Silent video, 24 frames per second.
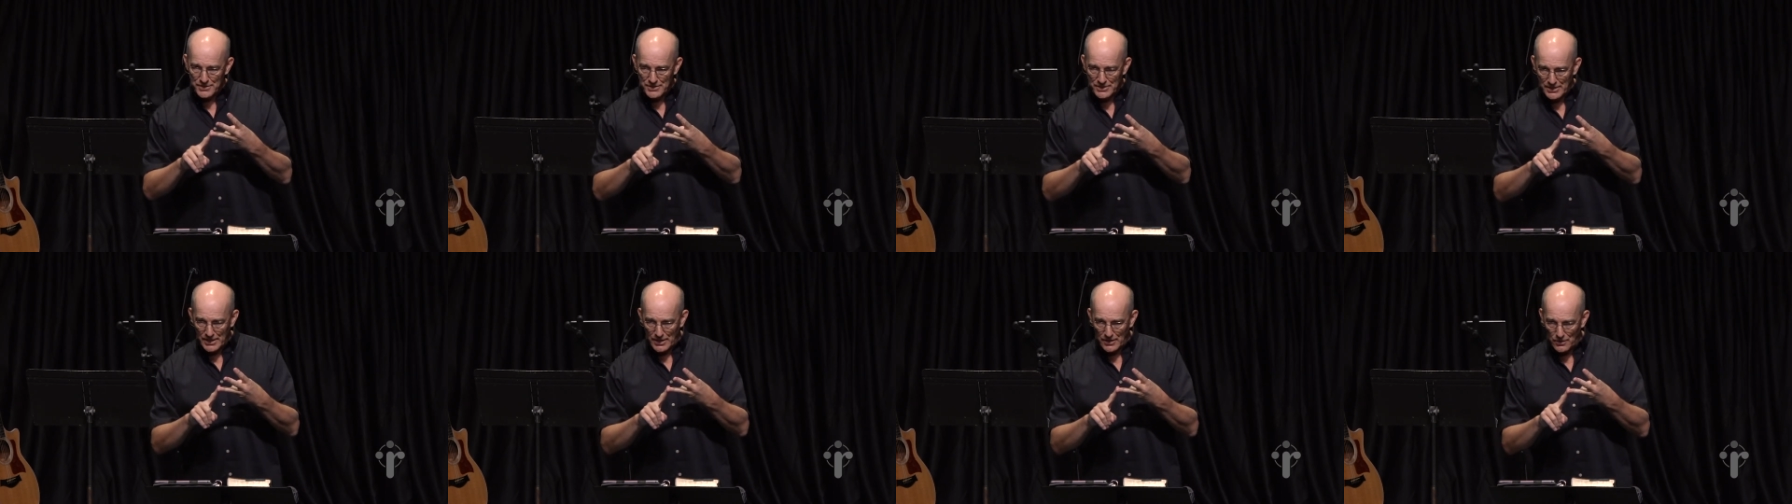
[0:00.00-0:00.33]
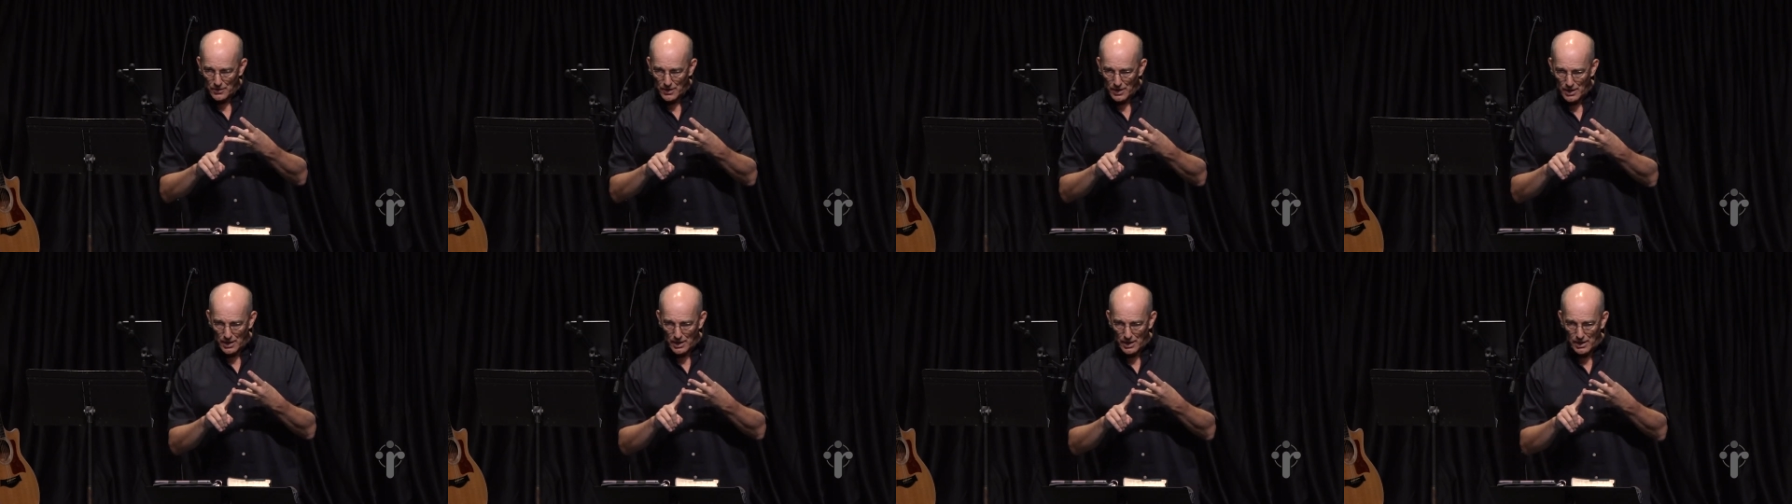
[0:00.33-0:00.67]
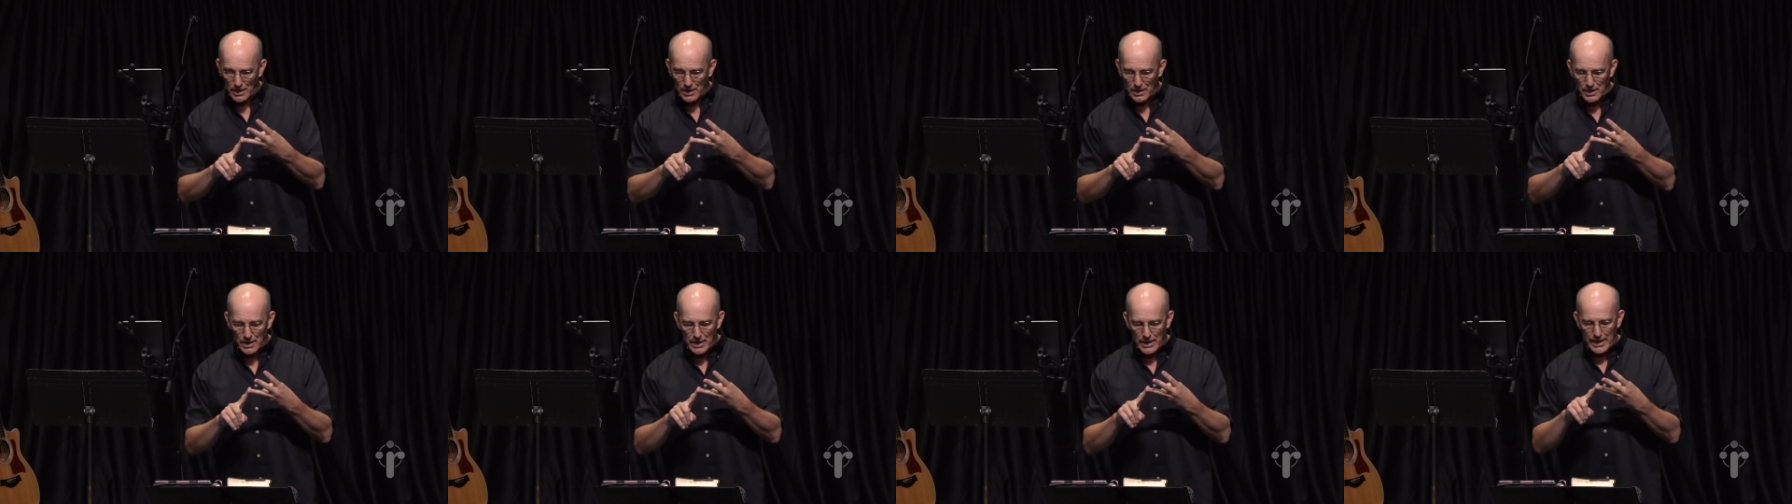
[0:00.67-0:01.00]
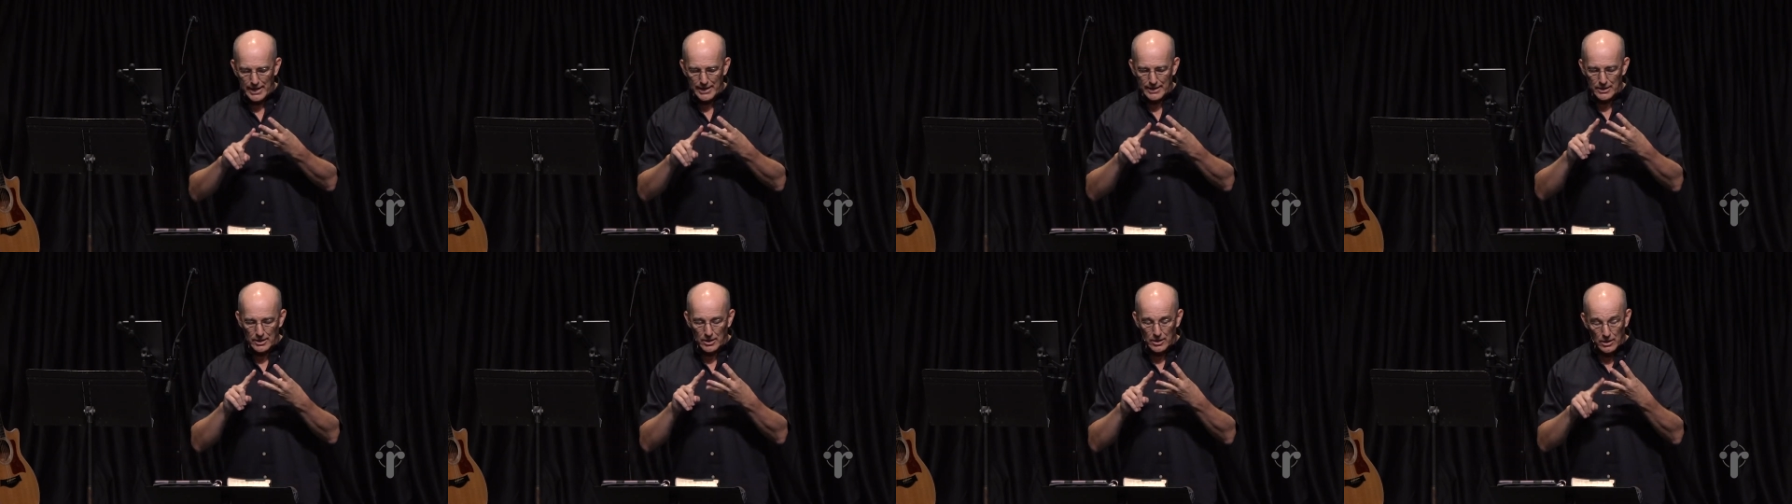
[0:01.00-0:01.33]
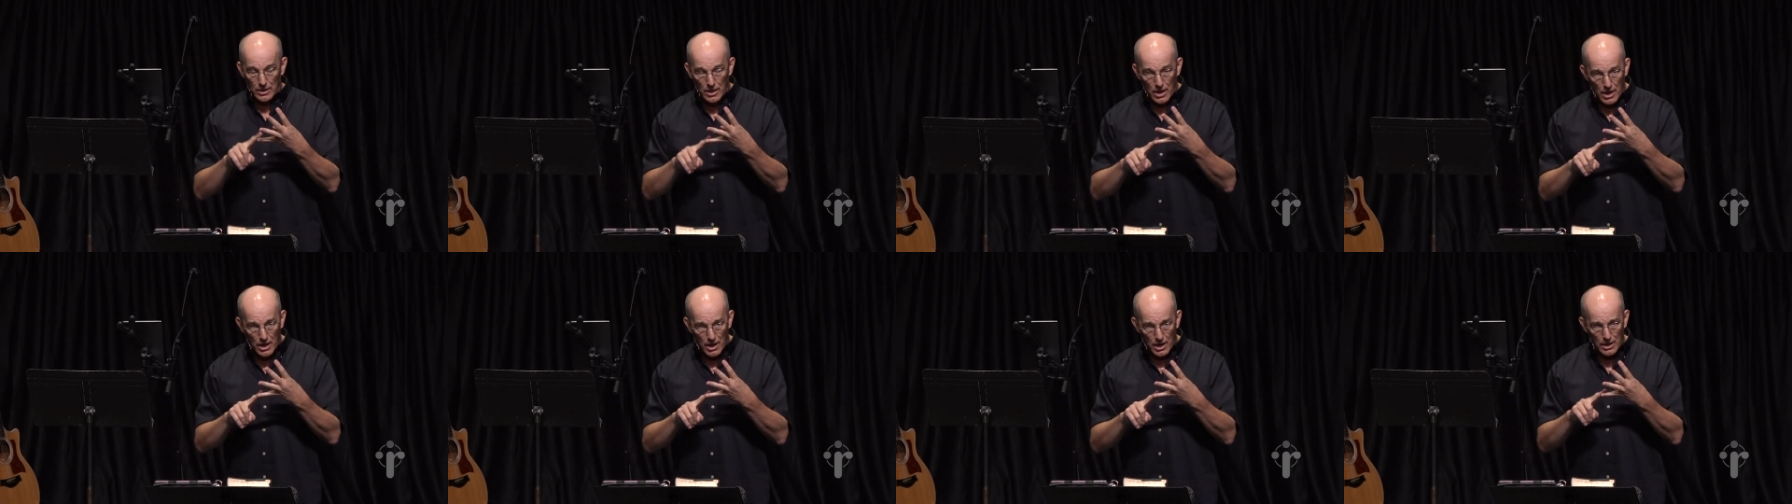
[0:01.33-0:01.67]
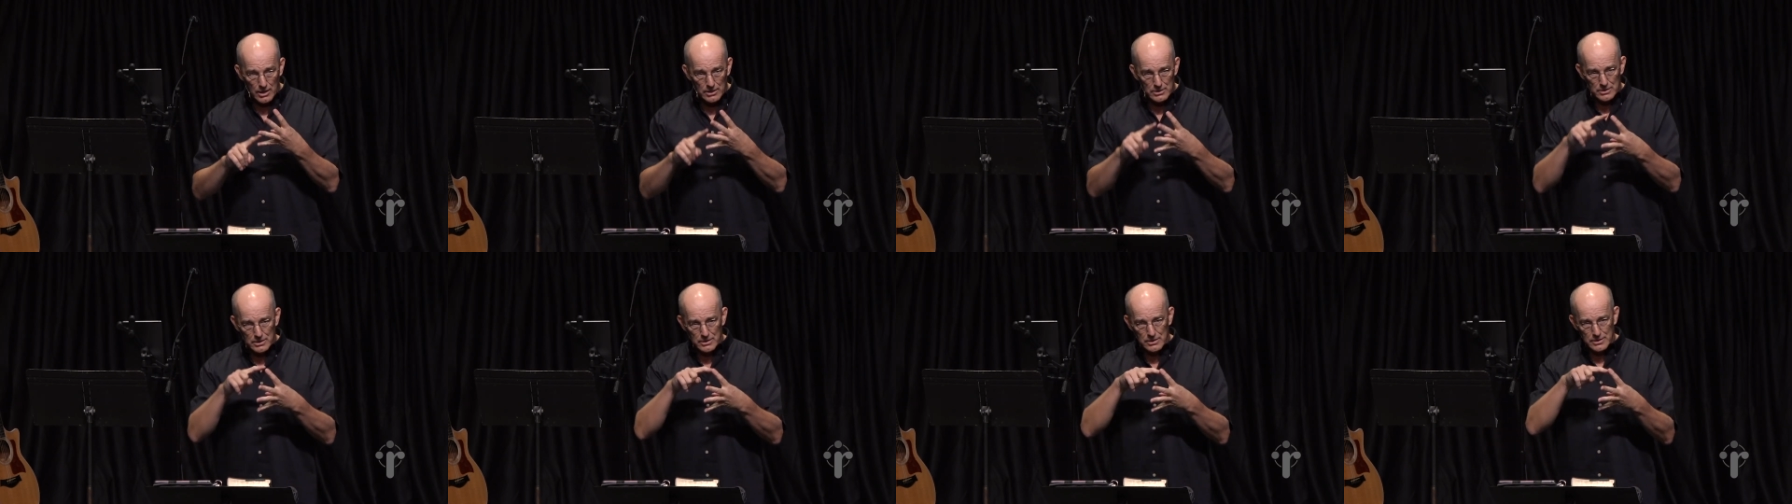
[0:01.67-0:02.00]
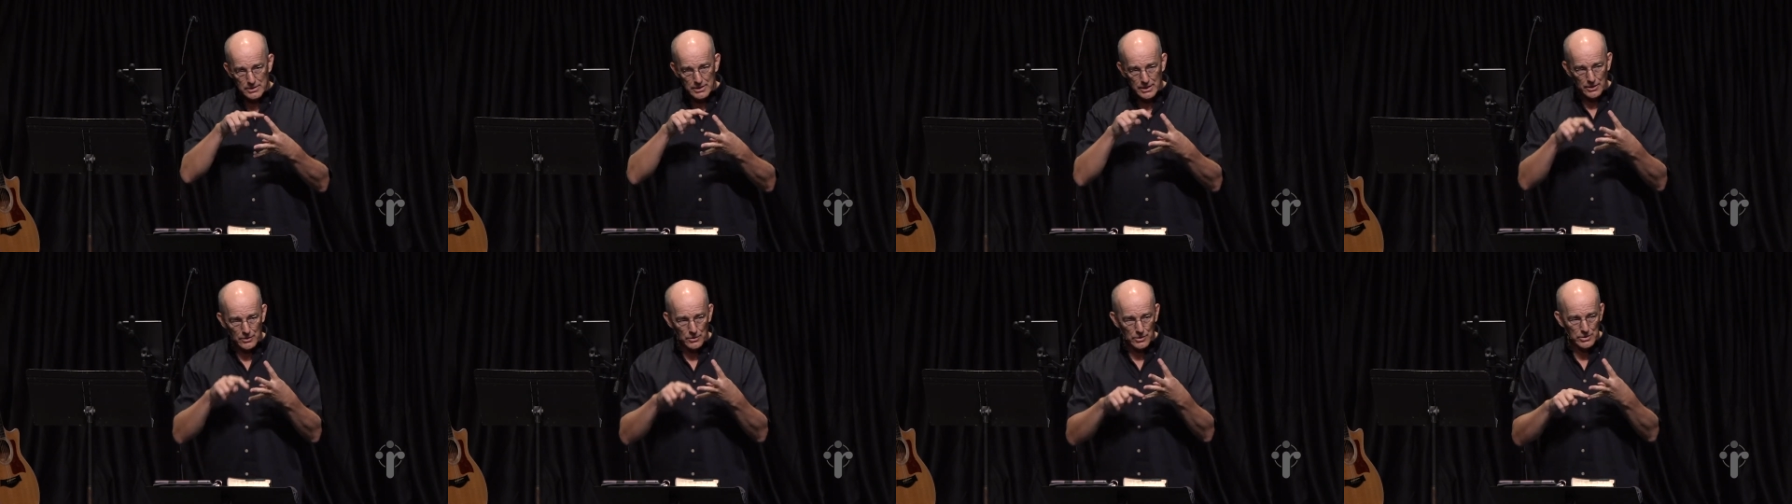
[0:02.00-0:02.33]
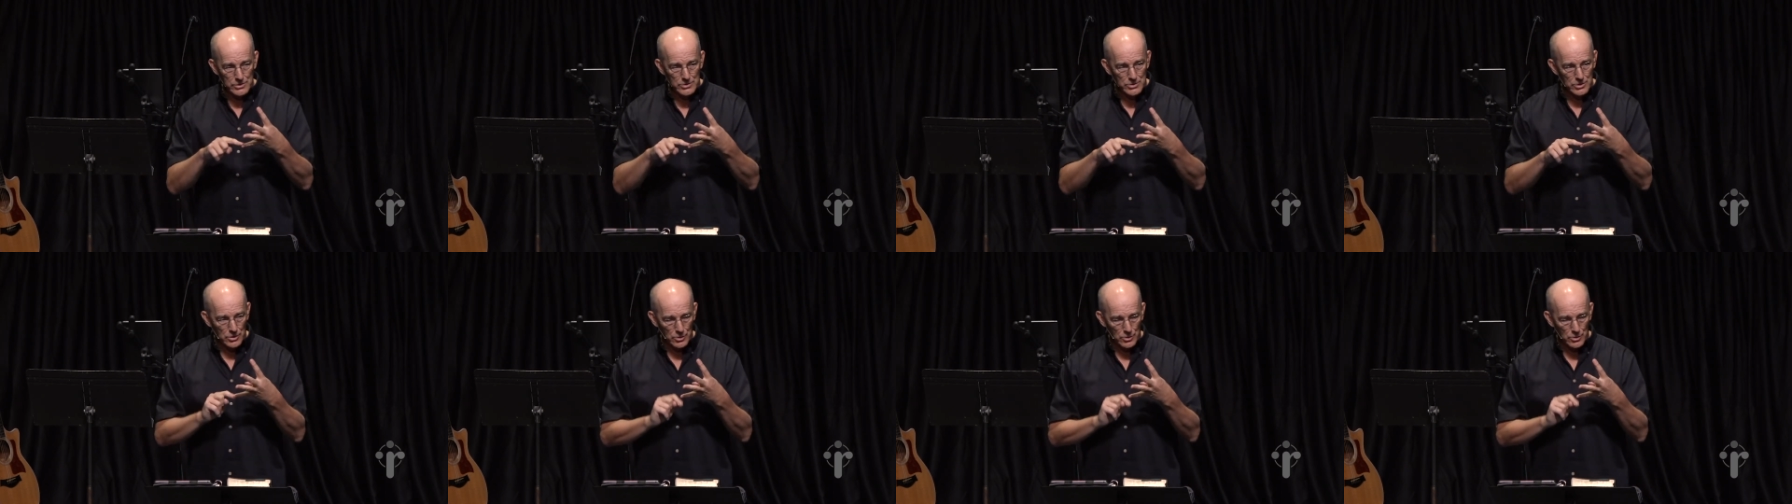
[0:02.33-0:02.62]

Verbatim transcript: Sarai, and Lot, Terah's